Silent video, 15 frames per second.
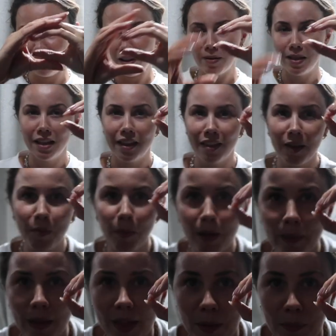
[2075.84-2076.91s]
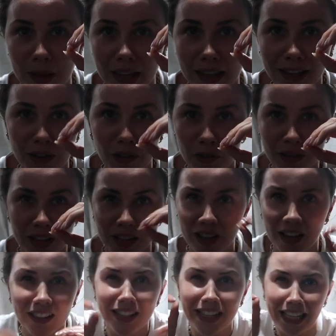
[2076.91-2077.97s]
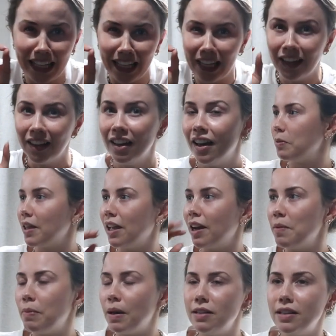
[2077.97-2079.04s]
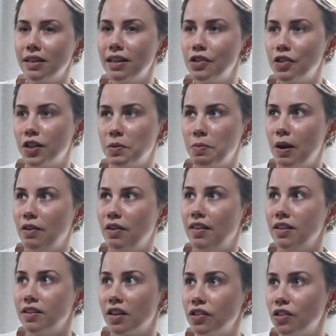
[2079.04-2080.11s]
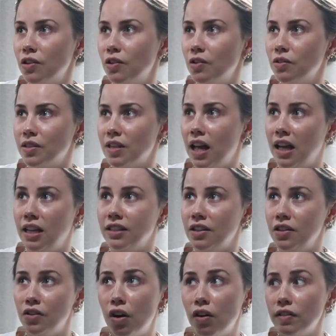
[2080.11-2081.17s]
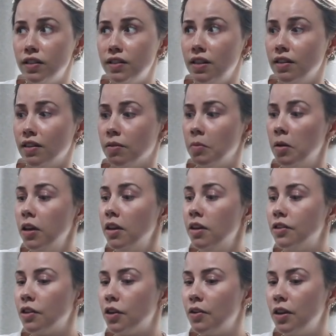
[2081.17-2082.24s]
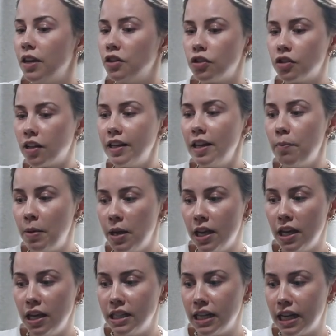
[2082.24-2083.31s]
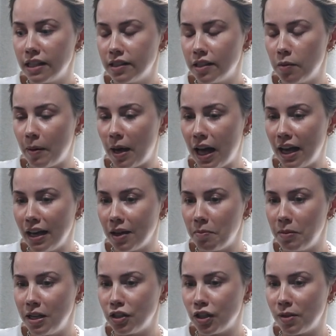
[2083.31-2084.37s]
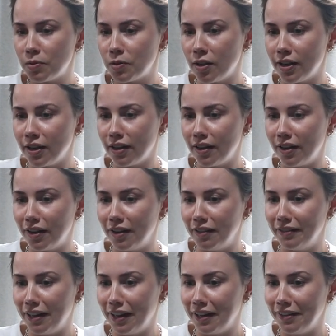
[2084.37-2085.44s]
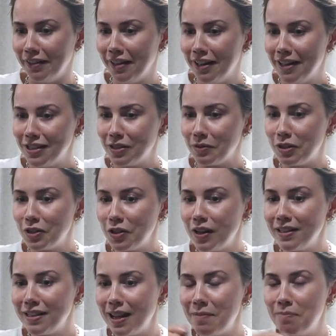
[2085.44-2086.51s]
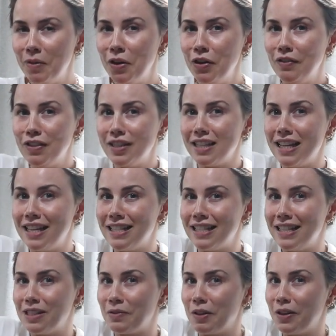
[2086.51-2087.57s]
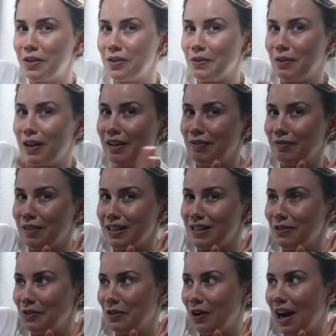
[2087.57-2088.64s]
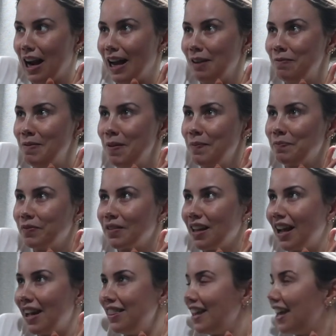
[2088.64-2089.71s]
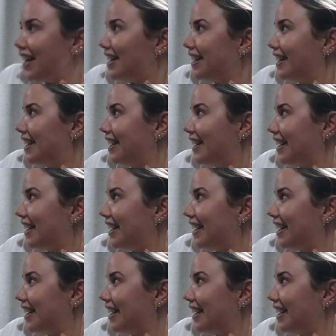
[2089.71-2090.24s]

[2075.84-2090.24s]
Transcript: I mean, they're probably about that big. They're not, they're like teeny, but they're like basically transparent, and they scuttle along the sand and you can't really see them. So it just suddenly appeared next to the bag, and me and James were like, oh no. So we tried to like move as easily as we could away from this little crab, and then